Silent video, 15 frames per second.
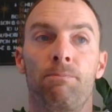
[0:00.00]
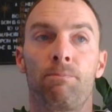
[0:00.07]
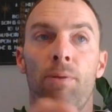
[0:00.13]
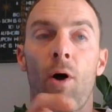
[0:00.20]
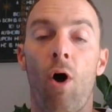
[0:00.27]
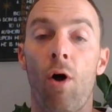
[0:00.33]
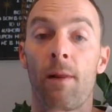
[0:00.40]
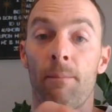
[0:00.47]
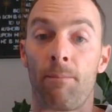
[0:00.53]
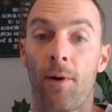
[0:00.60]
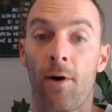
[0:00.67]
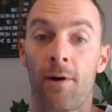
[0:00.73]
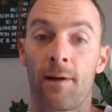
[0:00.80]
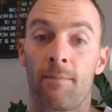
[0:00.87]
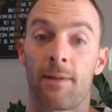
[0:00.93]
Paul and
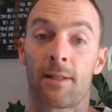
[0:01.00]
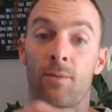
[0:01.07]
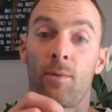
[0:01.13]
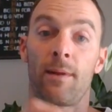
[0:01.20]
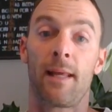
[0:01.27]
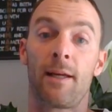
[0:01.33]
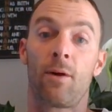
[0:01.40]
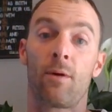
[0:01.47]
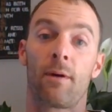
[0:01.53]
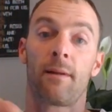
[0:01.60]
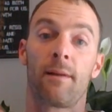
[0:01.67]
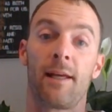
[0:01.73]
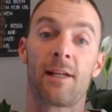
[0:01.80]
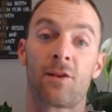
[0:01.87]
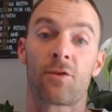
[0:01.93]
Barnabas, when they go to
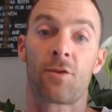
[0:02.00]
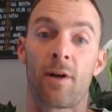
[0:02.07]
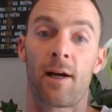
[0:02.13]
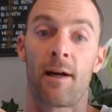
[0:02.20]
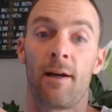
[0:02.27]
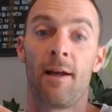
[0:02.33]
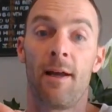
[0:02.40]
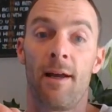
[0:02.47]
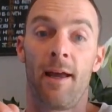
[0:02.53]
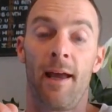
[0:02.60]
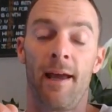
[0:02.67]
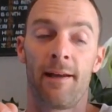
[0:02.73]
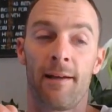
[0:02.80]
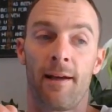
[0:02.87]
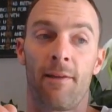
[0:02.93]
Lystra
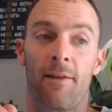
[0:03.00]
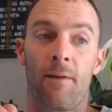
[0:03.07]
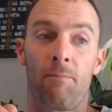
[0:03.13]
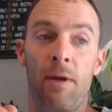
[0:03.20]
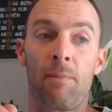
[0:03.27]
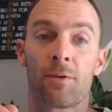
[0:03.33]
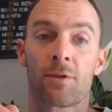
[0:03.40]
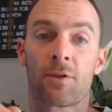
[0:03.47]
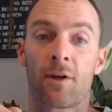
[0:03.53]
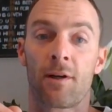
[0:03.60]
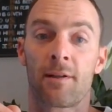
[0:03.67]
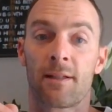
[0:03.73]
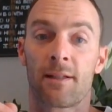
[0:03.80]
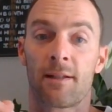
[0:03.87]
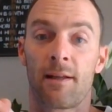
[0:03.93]
and uh, the people
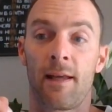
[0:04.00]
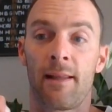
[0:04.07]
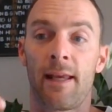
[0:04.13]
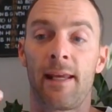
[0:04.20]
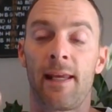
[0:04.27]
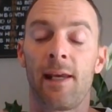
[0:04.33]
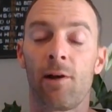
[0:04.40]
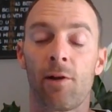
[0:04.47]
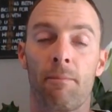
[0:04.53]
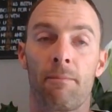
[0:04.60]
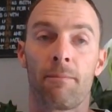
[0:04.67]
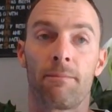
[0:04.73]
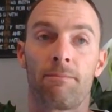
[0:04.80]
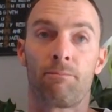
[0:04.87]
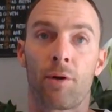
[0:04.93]
start to, and they heal
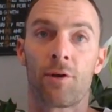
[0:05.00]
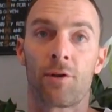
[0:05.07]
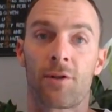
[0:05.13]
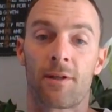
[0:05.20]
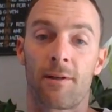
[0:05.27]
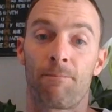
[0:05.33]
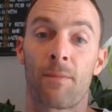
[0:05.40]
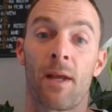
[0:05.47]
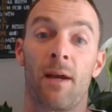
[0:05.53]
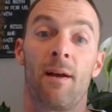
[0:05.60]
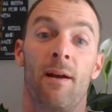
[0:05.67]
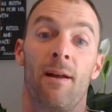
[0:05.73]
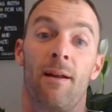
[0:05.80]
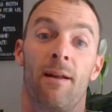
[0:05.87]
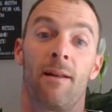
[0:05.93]
a person,
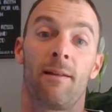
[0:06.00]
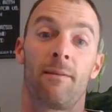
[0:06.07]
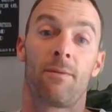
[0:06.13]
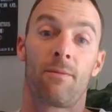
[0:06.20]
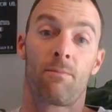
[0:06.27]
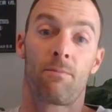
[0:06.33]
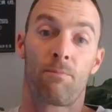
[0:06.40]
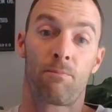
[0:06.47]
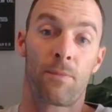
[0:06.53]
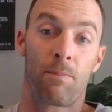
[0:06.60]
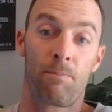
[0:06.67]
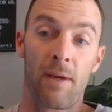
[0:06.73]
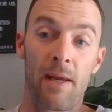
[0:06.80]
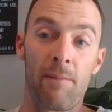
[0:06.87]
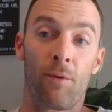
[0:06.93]
the
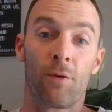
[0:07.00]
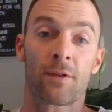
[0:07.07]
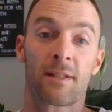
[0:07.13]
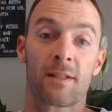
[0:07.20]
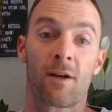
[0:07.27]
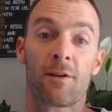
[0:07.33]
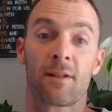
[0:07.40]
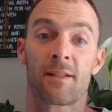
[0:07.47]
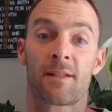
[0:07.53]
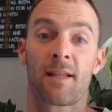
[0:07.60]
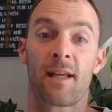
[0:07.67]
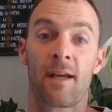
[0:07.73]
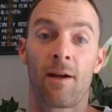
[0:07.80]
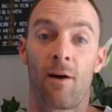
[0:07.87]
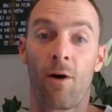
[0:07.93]
people start to
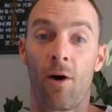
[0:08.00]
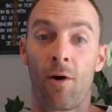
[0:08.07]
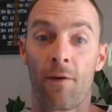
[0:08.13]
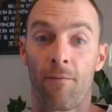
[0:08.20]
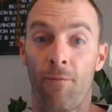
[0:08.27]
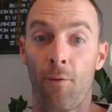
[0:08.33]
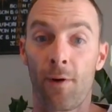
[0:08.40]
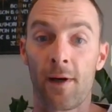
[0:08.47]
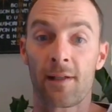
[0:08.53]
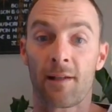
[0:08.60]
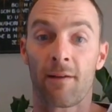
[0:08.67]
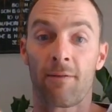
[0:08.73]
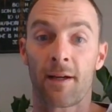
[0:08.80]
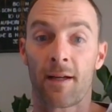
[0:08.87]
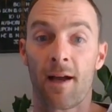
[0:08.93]
say, oh, the voice
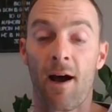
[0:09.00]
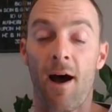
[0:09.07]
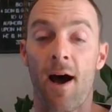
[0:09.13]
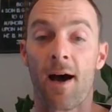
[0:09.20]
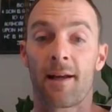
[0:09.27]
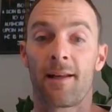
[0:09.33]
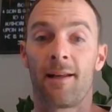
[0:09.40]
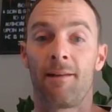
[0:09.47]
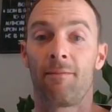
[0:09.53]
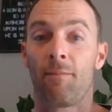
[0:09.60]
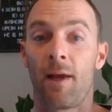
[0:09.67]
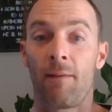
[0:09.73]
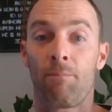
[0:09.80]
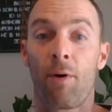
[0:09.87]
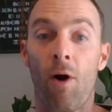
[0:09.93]
of a God. And,
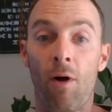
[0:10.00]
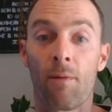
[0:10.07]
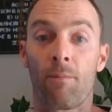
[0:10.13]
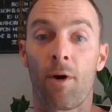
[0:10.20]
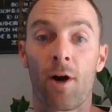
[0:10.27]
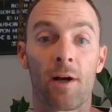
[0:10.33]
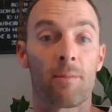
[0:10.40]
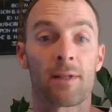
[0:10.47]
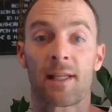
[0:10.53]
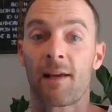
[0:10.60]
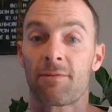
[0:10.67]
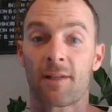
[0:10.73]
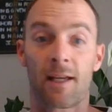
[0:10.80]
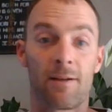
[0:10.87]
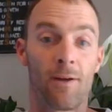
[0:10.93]
and Paul and Barnabas
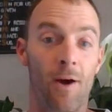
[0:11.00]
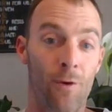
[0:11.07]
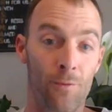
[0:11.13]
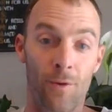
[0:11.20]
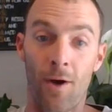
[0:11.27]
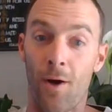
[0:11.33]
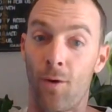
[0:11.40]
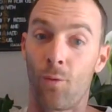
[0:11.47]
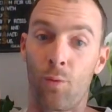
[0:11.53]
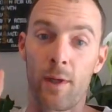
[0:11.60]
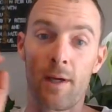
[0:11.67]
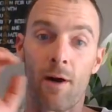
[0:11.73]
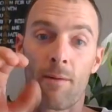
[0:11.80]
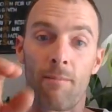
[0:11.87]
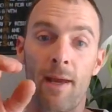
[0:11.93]
have to say, no, no,
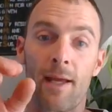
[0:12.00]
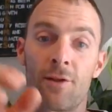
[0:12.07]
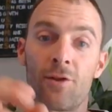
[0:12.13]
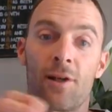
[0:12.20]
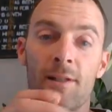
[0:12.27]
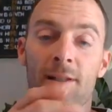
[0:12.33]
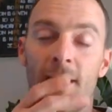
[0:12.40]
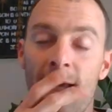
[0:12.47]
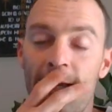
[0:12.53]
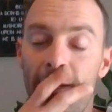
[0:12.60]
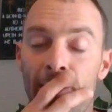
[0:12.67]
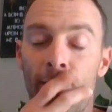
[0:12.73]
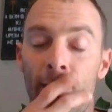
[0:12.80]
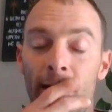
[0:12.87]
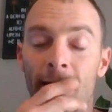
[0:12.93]
we are men just like
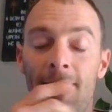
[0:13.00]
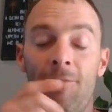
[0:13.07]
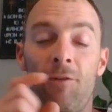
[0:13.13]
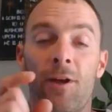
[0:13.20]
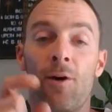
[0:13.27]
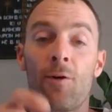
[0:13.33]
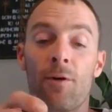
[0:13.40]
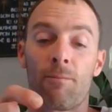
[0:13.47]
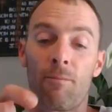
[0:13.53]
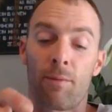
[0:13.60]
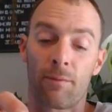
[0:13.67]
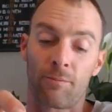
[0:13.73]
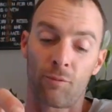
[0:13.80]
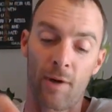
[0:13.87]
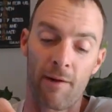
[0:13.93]
you. And then if you go
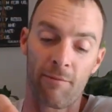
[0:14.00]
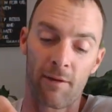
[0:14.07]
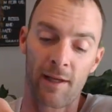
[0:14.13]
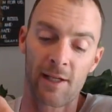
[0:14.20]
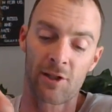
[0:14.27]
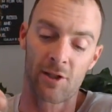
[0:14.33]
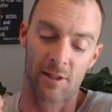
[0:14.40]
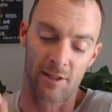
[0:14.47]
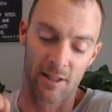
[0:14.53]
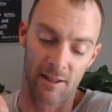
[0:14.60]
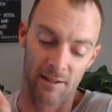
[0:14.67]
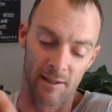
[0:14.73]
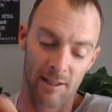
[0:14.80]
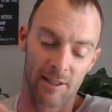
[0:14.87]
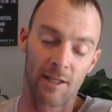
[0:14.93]
to Revelation, it's
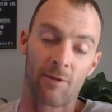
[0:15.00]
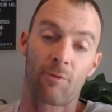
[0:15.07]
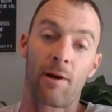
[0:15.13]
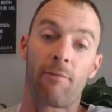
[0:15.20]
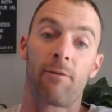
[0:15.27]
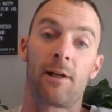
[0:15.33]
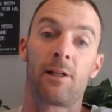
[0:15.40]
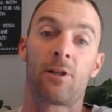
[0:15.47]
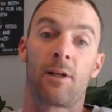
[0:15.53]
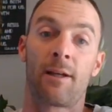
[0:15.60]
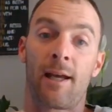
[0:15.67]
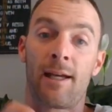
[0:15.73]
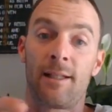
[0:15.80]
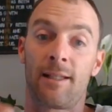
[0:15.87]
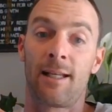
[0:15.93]
in, it's in Revelation
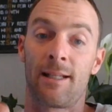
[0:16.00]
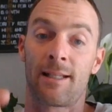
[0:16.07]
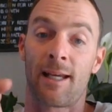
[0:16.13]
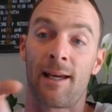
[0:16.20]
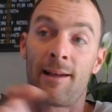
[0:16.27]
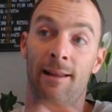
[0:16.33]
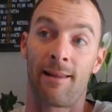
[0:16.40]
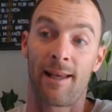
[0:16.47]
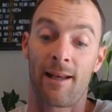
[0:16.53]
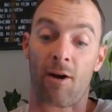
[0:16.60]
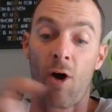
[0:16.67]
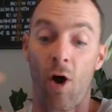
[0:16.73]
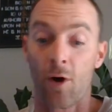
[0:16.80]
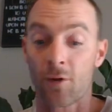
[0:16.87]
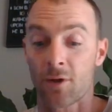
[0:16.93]
19.10 and then
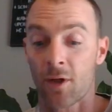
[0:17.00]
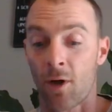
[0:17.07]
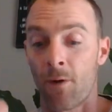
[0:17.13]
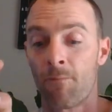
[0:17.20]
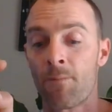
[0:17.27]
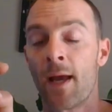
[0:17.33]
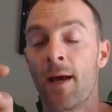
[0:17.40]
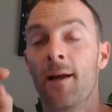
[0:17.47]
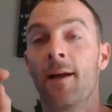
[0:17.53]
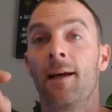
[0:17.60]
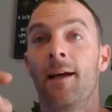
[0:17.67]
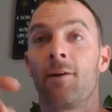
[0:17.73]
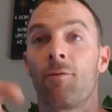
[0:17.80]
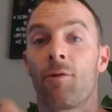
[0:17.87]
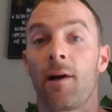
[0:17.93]
also
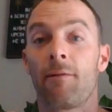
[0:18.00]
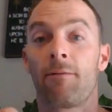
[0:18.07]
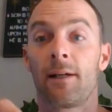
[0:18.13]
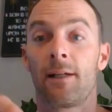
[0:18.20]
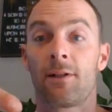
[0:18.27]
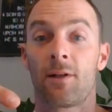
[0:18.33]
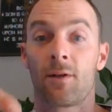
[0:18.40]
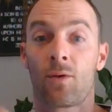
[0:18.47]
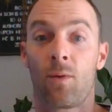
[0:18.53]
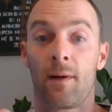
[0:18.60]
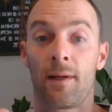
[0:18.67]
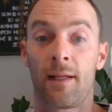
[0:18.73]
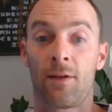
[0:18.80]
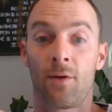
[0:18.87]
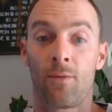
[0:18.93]
in Revelation
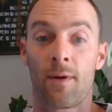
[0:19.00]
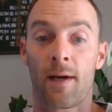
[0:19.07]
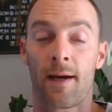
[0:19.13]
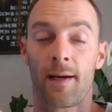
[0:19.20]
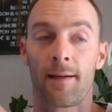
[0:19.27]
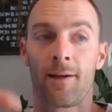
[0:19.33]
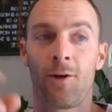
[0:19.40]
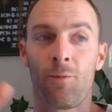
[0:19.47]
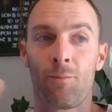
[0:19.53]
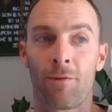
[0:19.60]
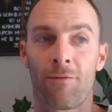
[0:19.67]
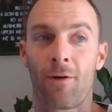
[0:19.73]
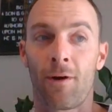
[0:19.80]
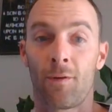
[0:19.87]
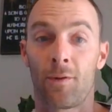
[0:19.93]
22.9. I hope
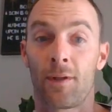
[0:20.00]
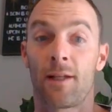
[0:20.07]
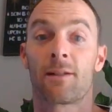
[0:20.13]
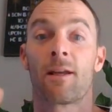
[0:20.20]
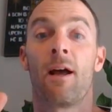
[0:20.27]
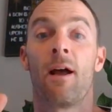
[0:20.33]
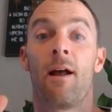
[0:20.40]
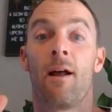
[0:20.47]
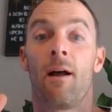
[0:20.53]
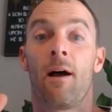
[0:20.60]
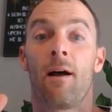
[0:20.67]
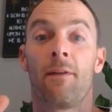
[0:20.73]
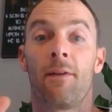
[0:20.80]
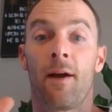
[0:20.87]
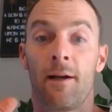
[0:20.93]
you're following this.
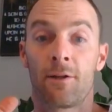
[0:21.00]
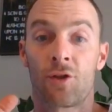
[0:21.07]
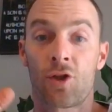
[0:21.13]
The